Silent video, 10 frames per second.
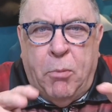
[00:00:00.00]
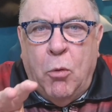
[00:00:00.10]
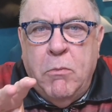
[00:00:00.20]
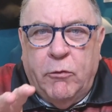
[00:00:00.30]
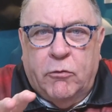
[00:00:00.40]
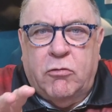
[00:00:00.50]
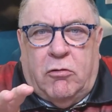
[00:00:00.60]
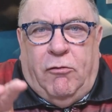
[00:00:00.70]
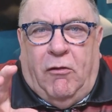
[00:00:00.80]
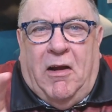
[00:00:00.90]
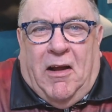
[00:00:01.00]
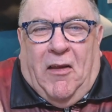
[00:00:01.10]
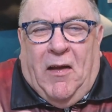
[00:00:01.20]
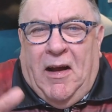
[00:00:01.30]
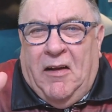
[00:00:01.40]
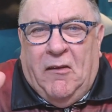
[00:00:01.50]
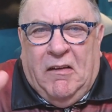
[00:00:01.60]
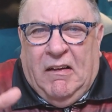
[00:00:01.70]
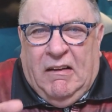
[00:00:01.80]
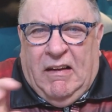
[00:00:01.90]
bum and stuff like that,
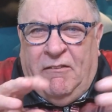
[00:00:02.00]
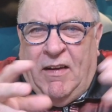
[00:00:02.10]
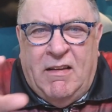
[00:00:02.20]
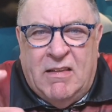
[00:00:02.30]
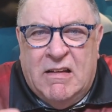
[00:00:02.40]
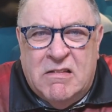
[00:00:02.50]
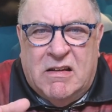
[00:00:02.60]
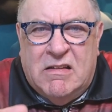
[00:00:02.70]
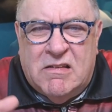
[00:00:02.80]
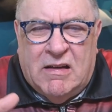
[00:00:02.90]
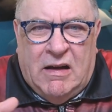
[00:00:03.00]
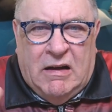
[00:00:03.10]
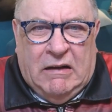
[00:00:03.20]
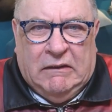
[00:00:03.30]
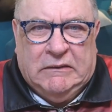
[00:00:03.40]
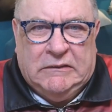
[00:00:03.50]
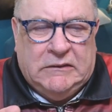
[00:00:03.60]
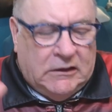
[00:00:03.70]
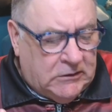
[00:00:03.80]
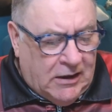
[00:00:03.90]
and if anything's inside, and
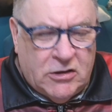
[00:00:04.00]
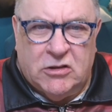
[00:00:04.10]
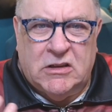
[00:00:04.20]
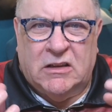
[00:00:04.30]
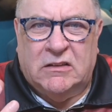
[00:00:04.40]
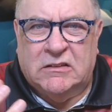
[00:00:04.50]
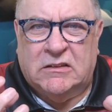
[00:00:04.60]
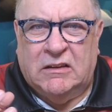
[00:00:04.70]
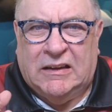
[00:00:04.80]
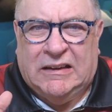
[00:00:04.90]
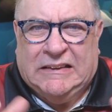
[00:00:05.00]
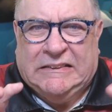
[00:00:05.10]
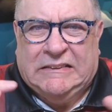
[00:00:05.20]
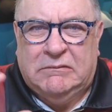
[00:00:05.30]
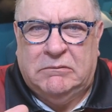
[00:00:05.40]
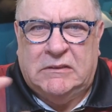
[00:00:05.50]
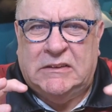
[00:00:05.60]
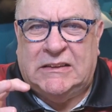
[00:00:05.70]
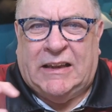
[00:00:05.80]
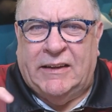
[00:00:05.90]
I just can't like
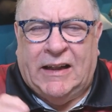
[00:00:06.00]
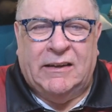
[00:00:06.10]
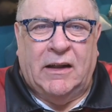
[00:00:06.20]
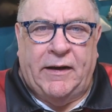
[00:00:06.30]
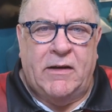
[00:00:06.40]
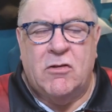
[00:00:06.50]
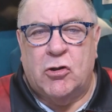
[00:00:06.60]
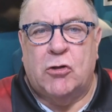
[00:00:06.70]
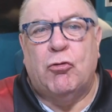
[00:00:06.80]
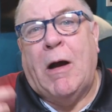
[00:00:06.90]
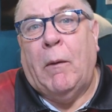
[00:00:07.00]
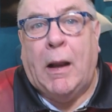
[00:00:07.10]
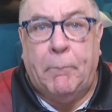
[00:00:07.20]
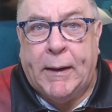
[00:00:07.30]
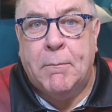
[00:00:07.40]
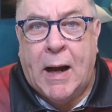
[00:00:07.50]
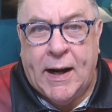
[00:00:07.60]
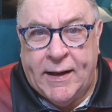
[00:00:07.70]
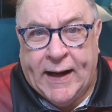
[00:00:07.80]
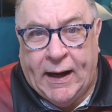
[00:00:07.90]
stand handling it. So she says, right, well, I'll bring
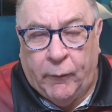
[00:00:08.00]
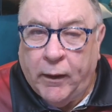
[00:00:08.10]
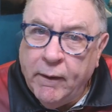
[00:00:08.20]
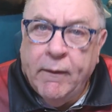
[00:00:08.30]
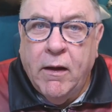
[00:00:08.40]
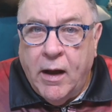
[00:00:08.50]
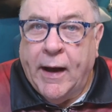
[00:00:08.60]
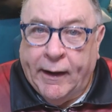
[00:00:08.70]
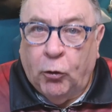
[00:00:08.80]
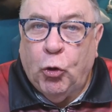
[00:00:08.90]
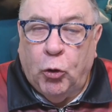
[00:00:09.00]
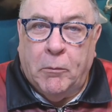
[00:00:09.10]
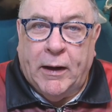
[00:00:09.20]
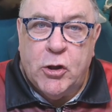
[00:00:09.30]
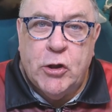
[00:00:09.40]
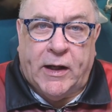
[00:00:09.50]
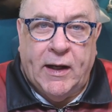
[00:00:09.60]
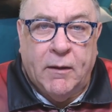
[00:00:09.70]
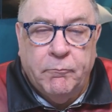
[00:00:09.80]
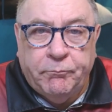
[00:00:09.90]
mine down and I'll cook my
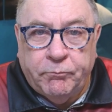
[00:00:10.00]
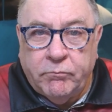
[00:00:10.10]
chicken